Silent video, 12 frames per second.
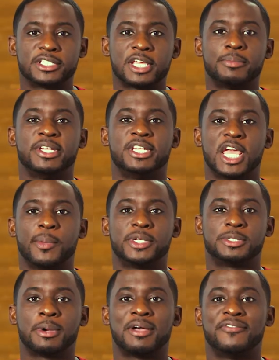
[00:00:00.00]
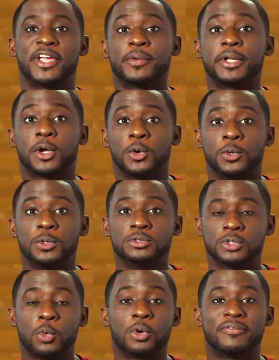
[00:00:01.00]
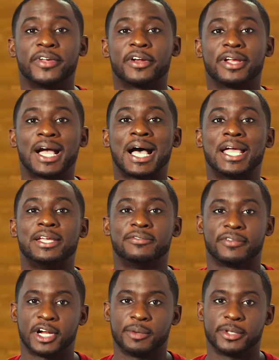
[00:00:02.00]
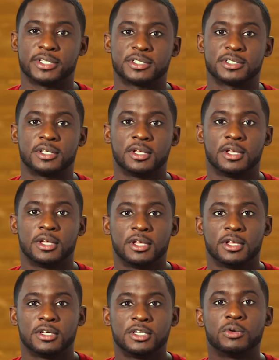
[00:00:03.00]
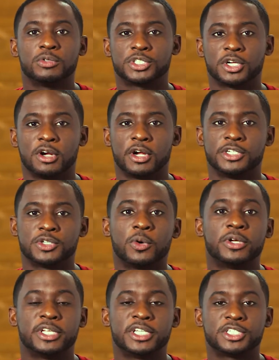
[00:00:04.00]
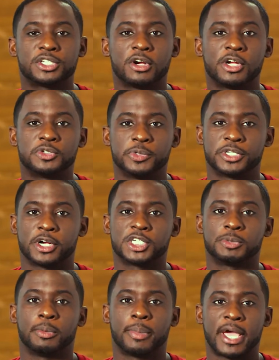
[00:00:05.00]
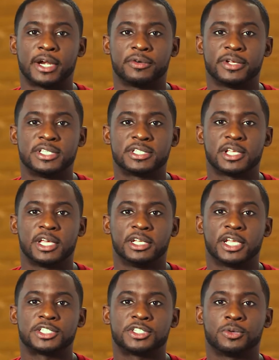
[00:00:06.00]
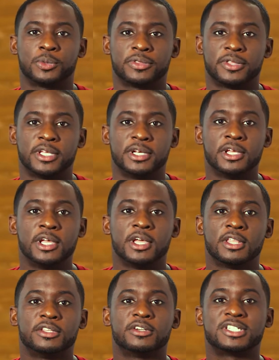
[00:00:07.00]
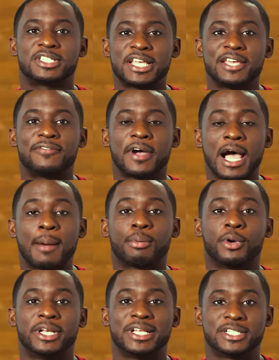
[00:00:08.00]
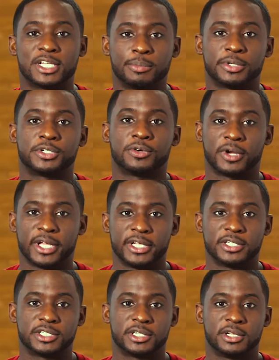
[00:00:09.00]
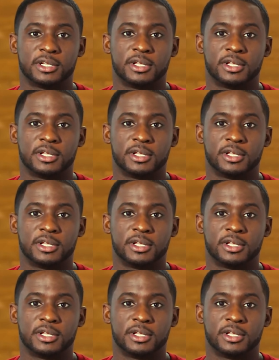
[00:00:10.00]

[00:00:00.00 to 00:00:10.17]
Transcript: can be damaged by very cold or very hot environments. Don't charge or discharge rechargeable batteries unless they're within their safe operating temperature range.